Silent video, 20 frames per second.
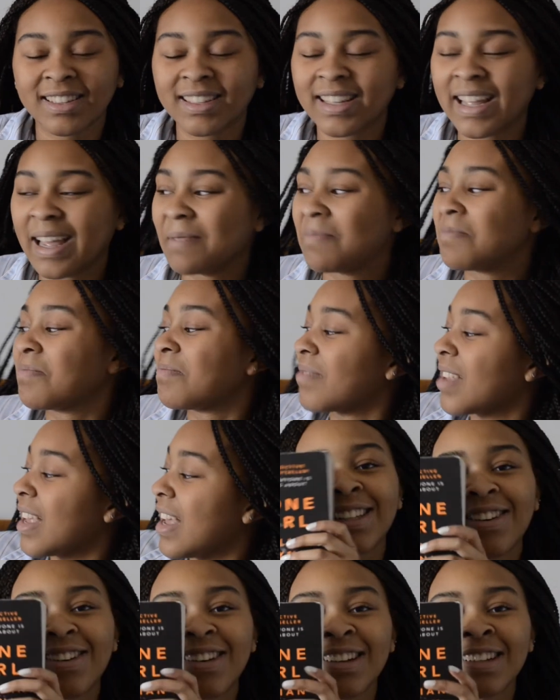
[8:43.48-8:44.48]
yeah.
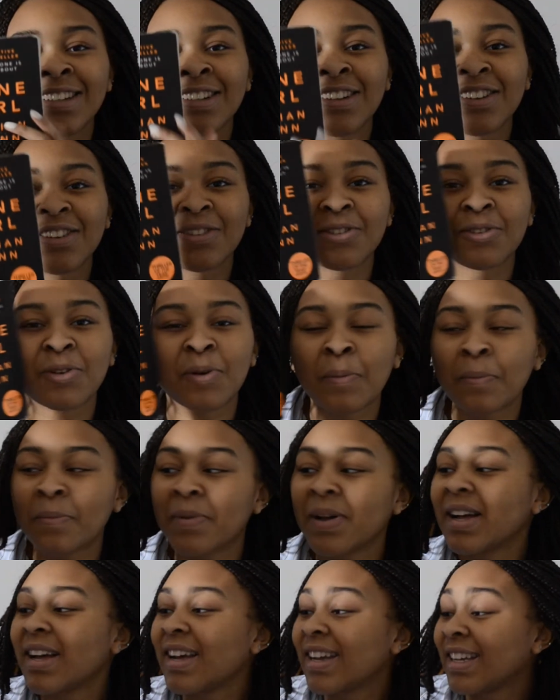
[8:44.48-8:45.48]
Gone Girl
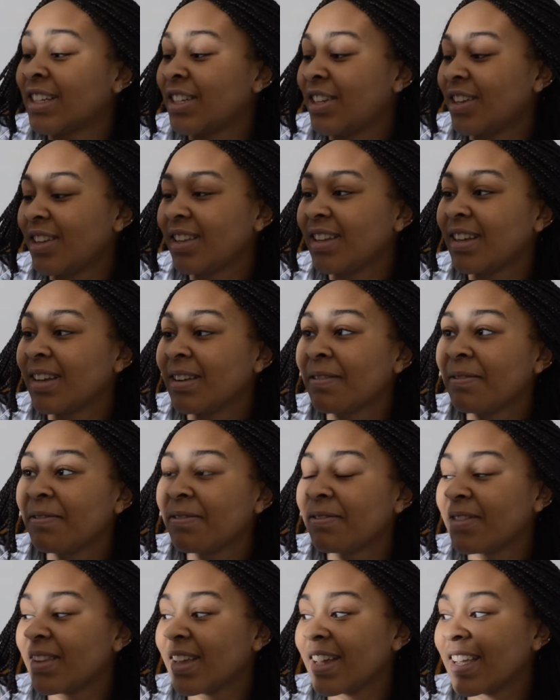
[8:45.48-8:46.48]
by Gillian
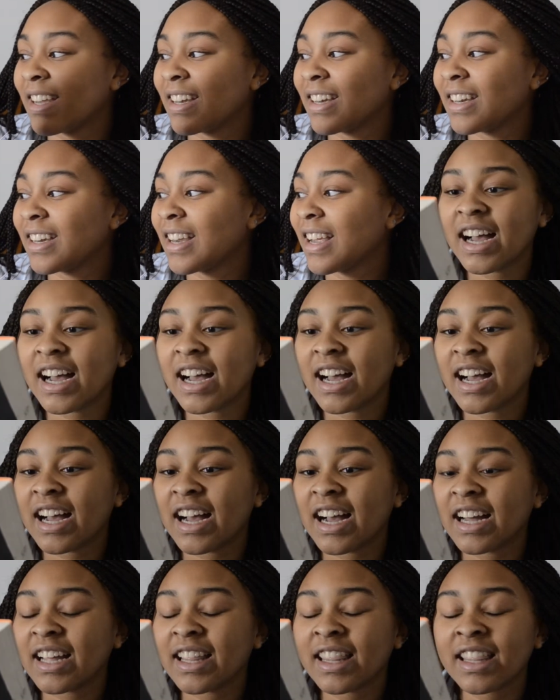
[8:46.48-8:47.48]
Flynn.
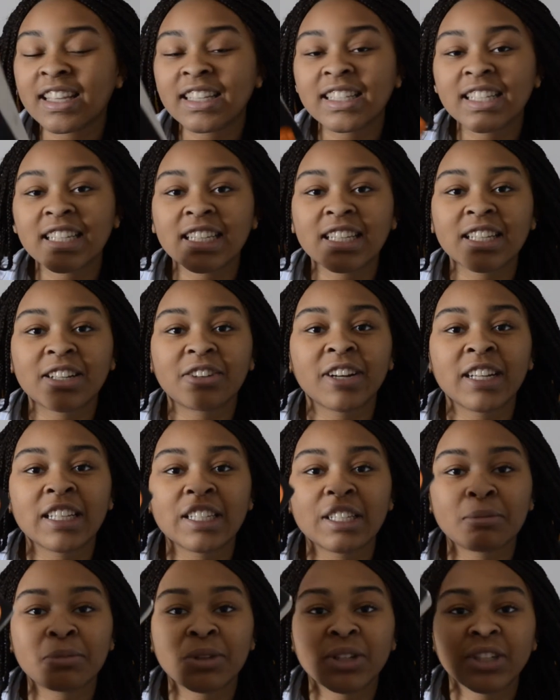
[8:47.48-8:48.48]
This is a
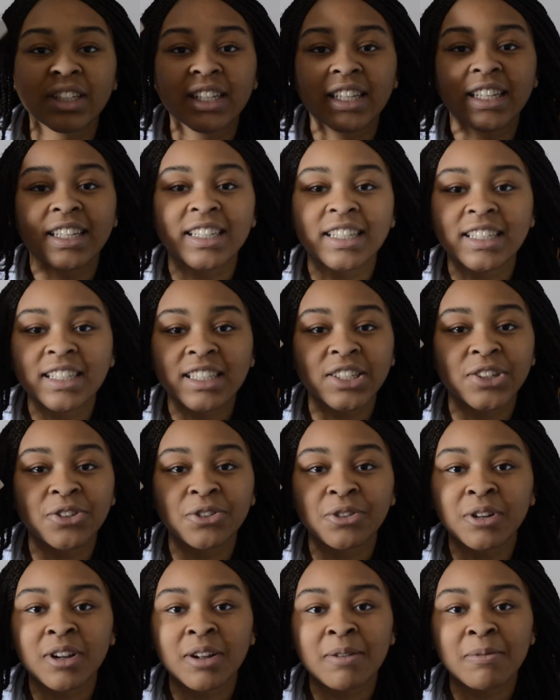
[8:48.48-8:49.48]
crazy book. Like, it's
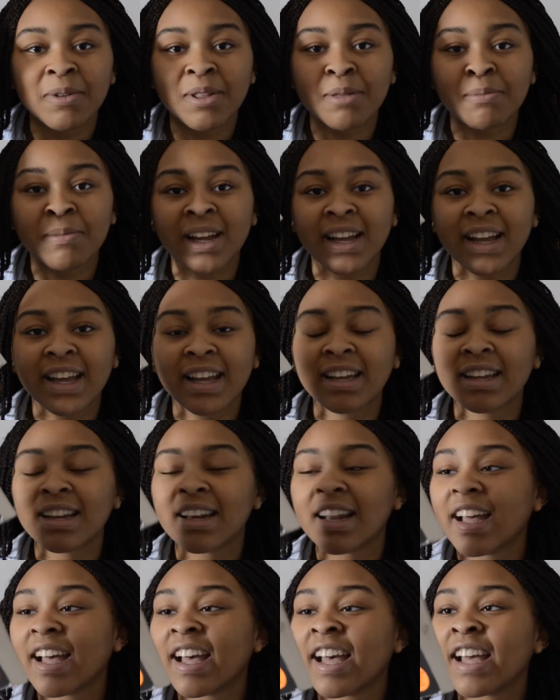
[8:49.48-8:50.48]
screwed up with my
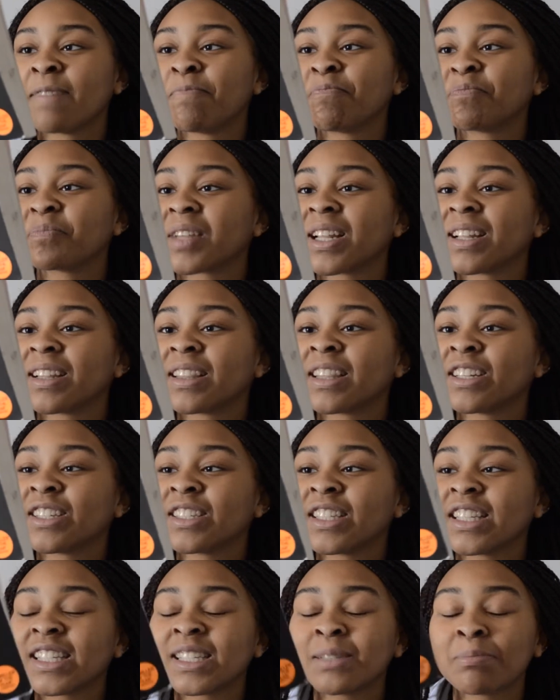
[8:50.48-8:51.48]
head. And there's
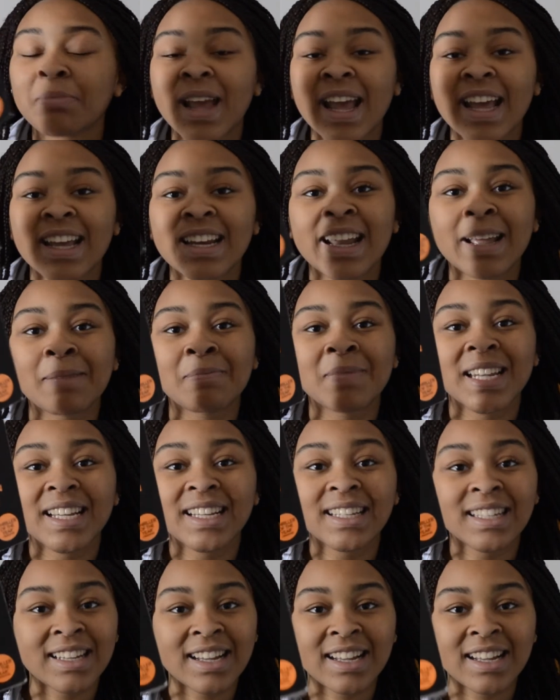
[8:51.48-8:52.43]
this man named Nick